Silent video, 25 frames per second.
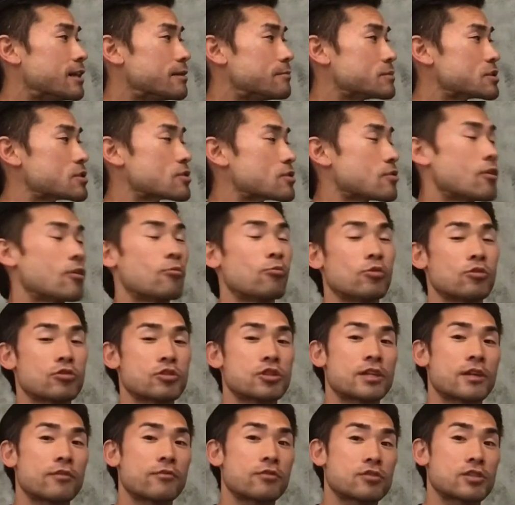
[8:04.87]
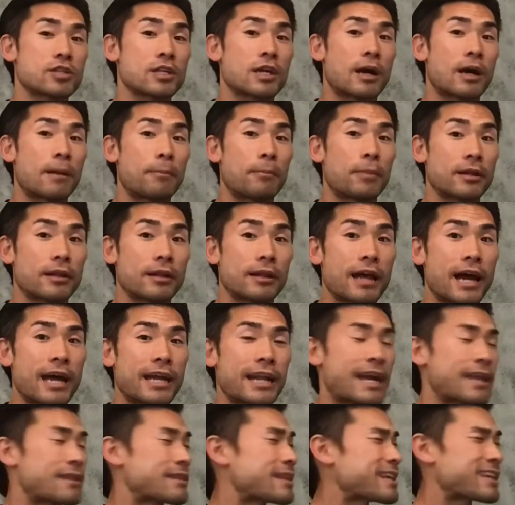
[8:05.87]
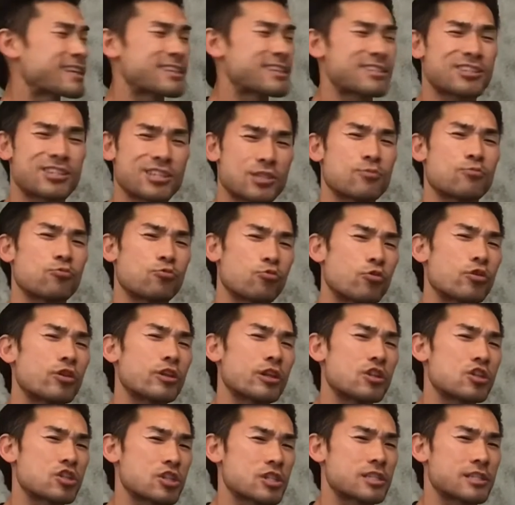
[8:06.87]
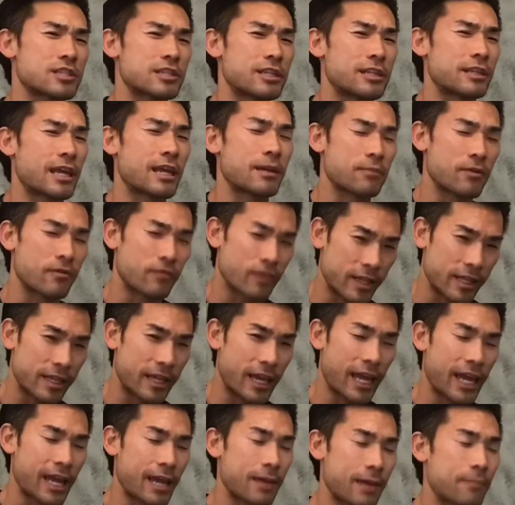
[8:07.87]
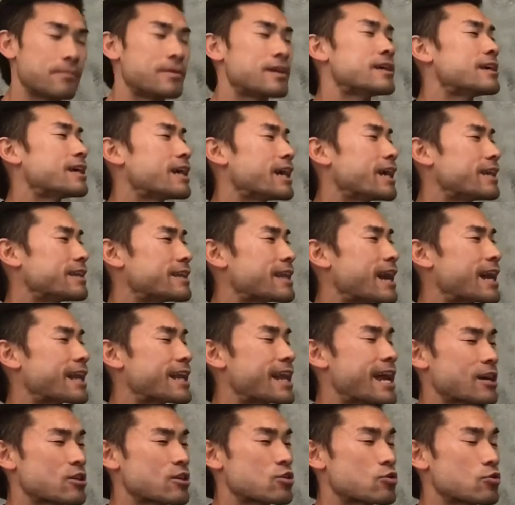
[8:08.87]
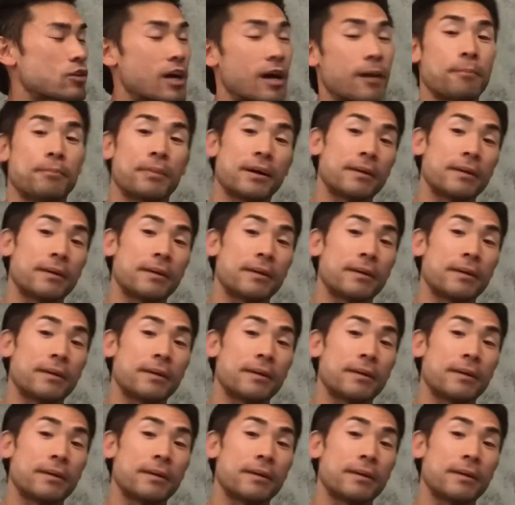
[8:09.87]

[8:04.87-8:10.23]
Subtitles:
So we'll see if there's a cup on the line. I think it's just really just the name of a game and not an actual cup.